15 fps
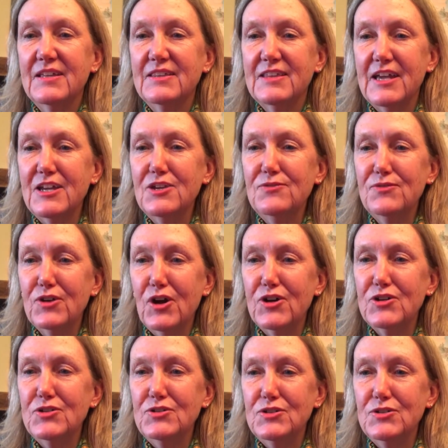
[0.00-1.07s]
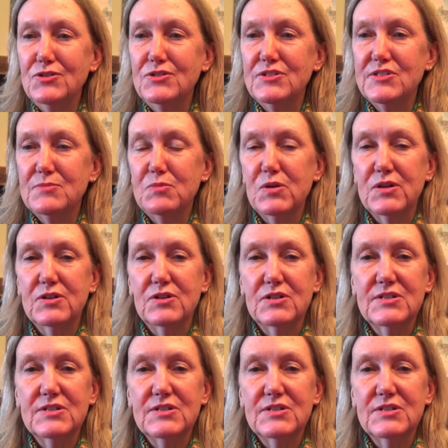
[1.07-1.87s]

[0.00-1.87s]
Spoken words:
Thank you for all you do to support Girl